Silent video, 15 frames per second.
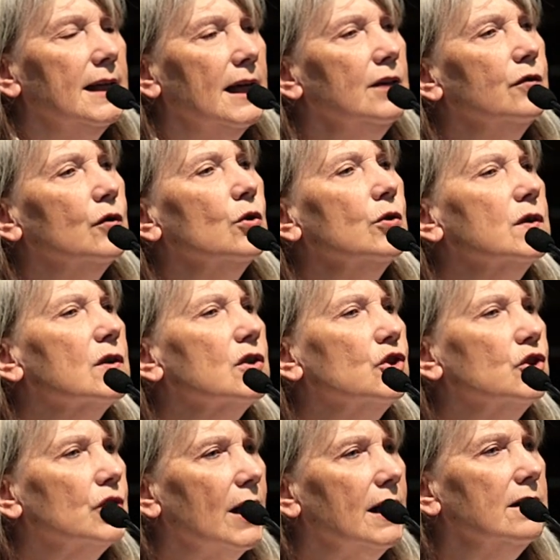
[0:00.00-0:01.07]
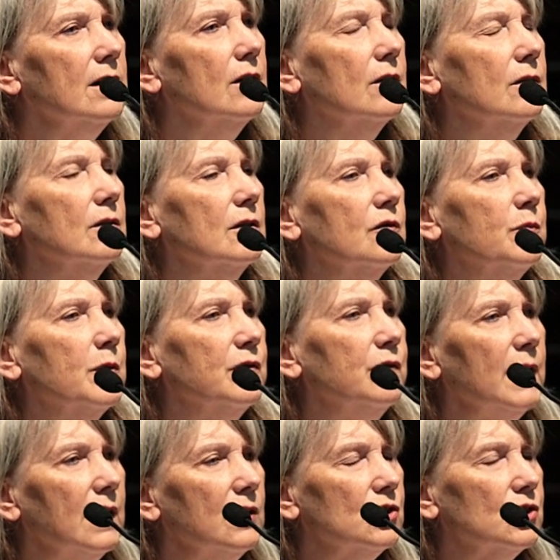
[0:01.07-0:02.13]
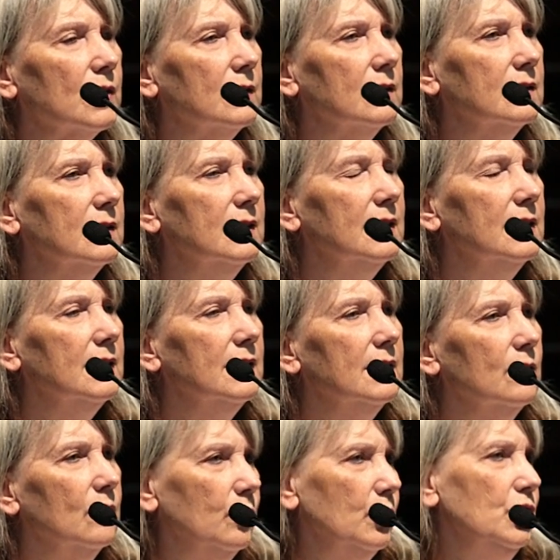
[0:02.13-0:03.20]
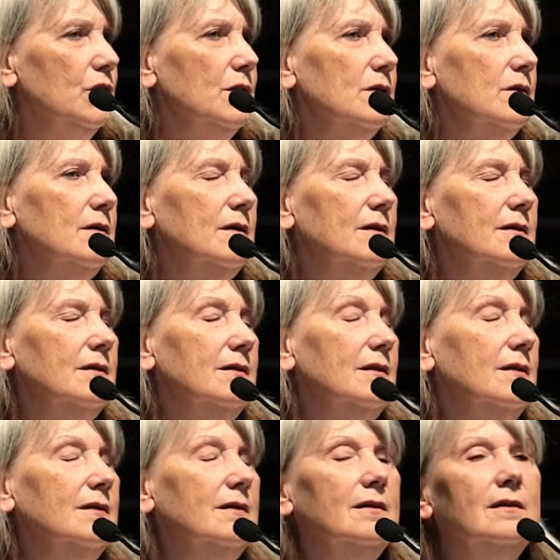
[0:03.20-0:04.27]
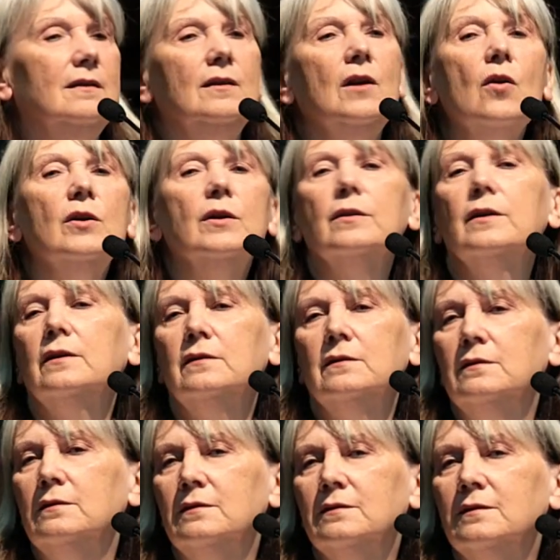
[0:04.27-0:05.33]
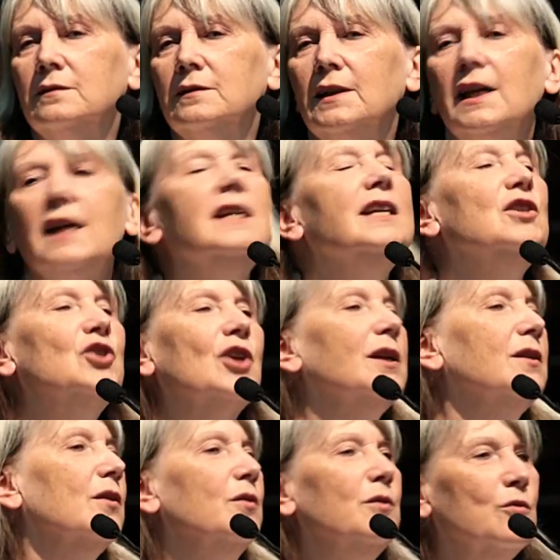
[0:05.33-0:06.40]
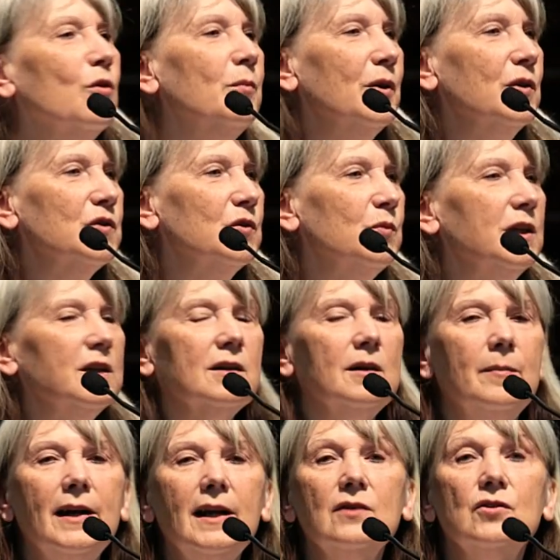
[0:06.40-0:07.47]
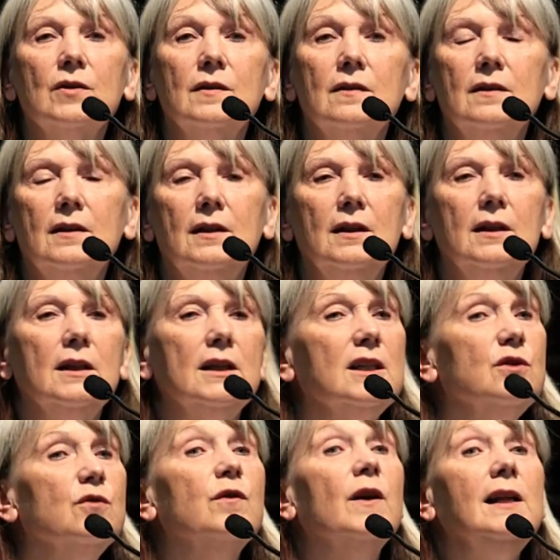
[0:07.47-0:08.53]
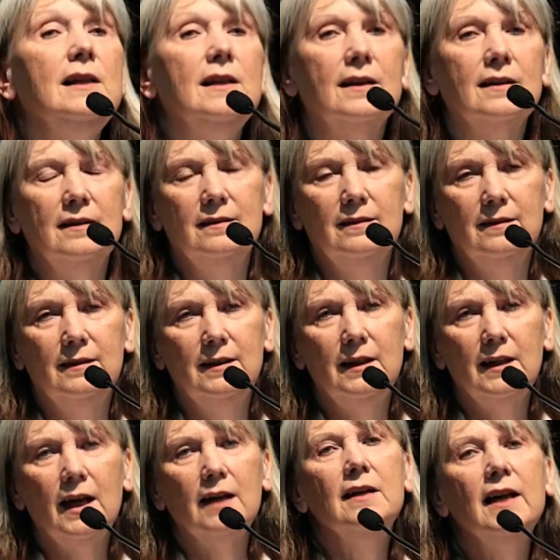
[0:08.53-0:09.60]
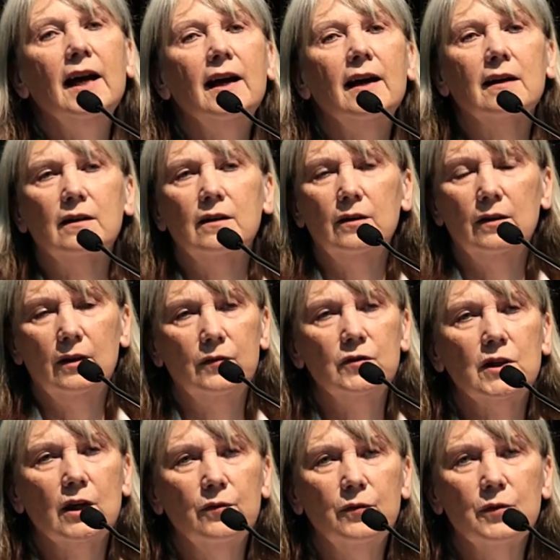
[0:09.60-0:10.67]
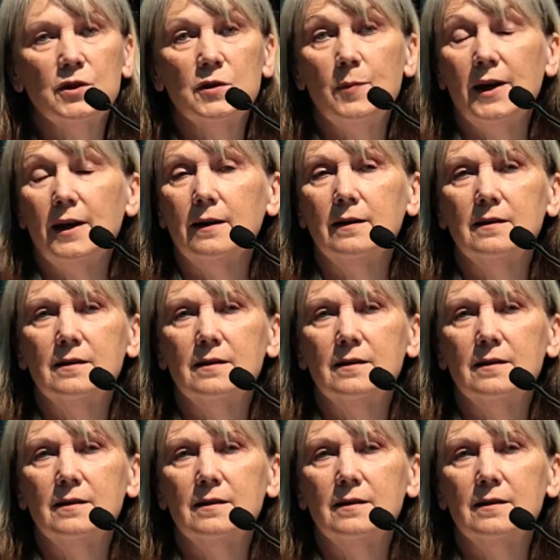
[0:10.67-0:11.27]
And of course, the shadow of perfection, which is longer than any shadow almost we can imagine, is failure and lack of self-respect.